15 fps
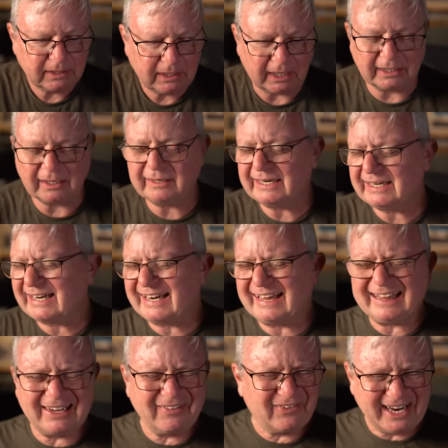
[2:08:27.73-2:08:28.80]
I don't need
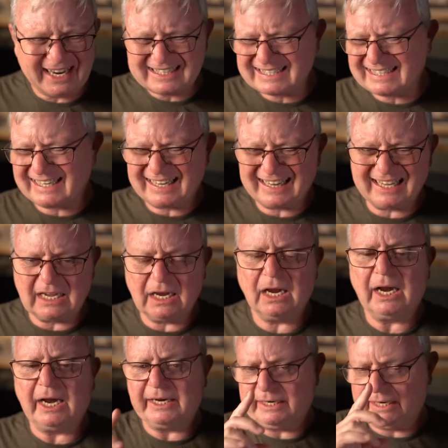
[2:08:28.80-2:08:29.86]
anything fancy, anything.
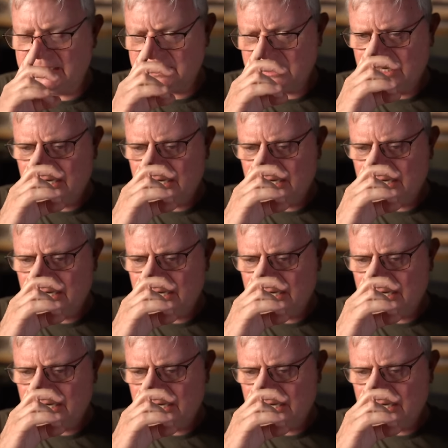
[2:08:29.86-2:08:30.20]
I need